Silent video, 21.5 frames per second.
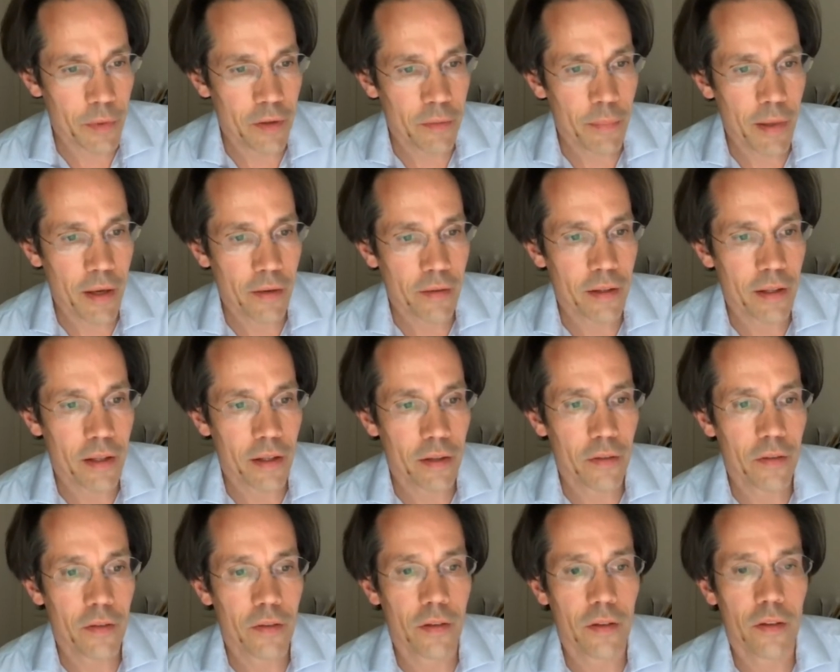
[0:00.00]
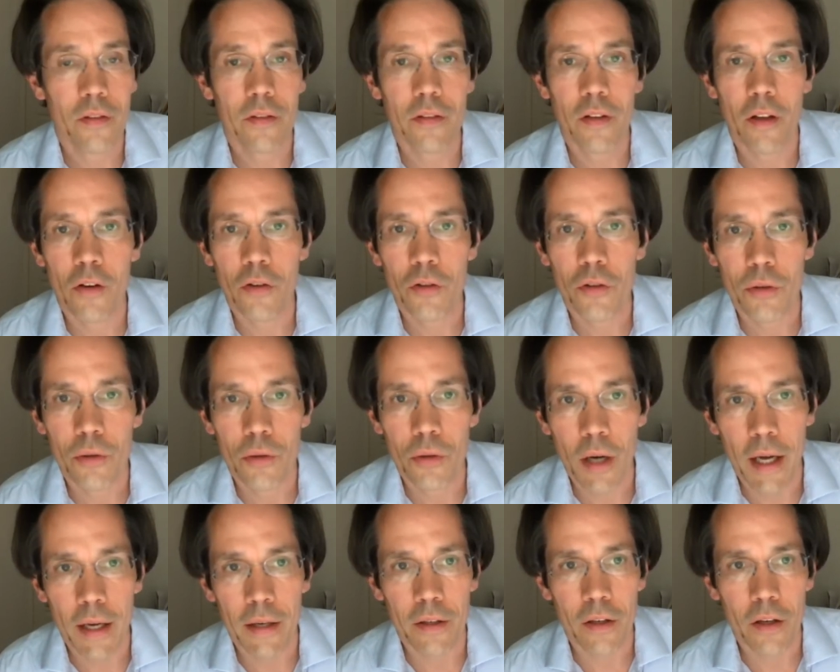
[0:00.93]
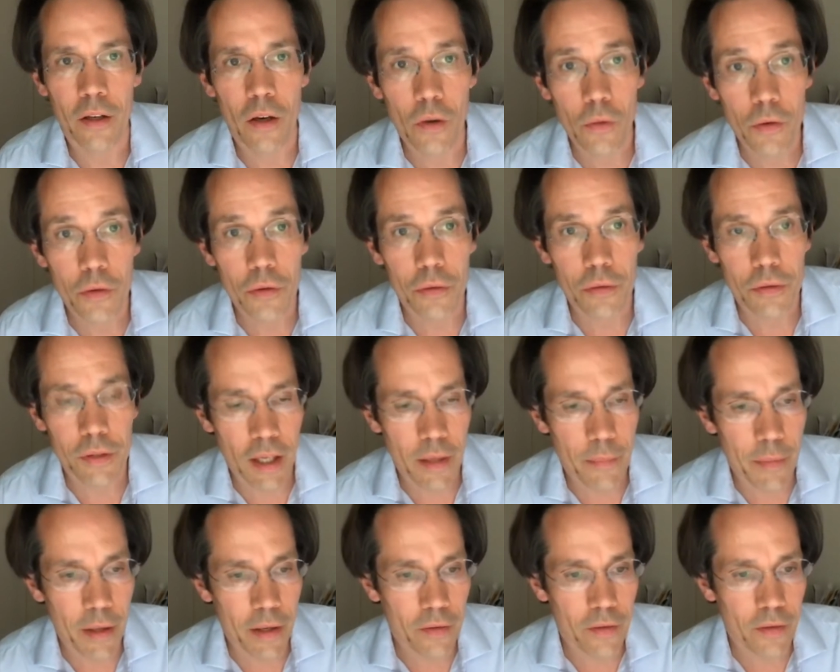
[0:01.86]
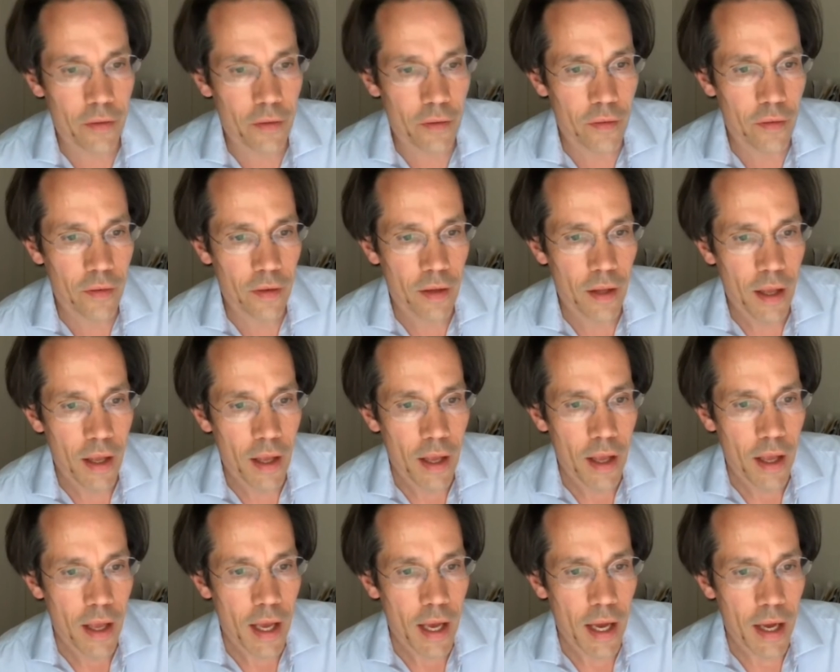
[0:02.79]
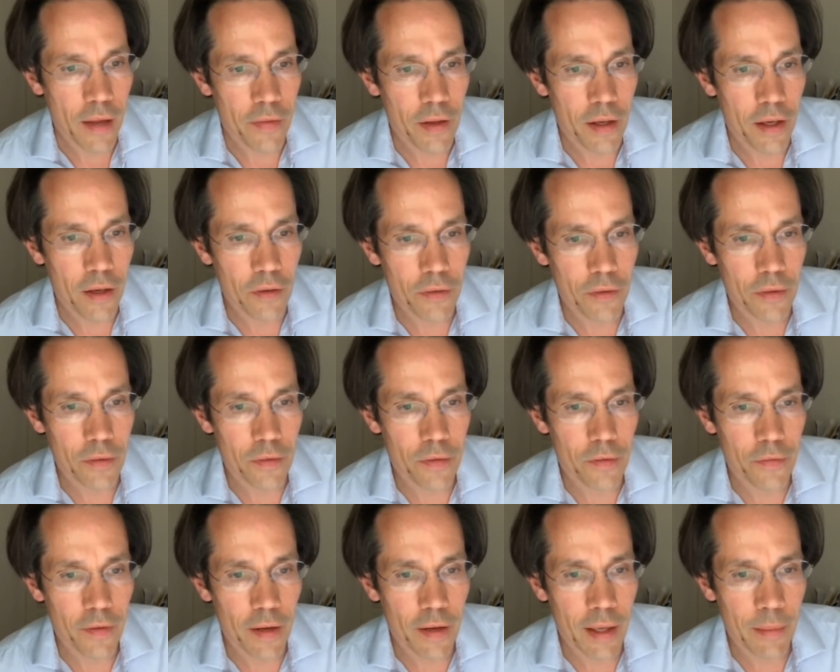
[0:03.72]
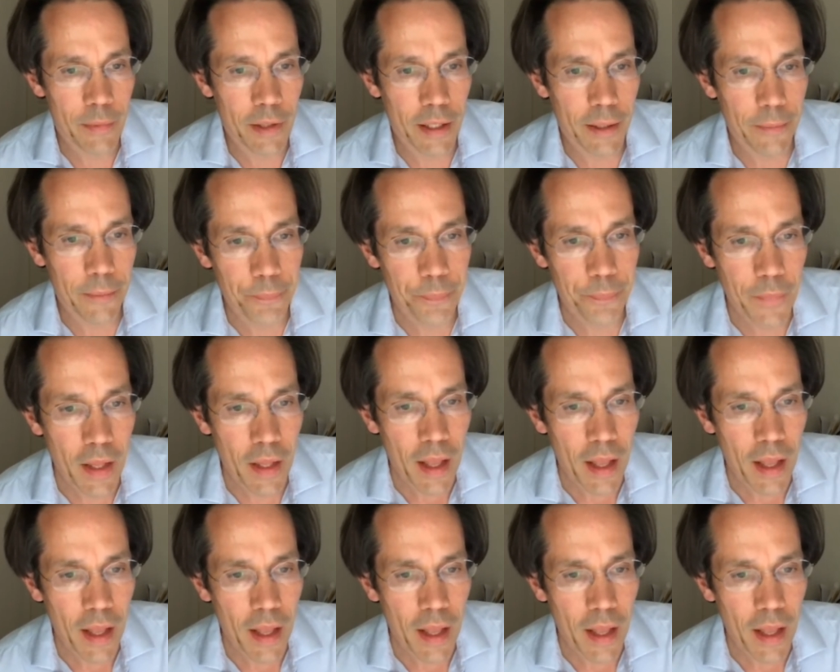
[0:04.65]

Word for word: especially its social and cultural dimensions, and the history of the family.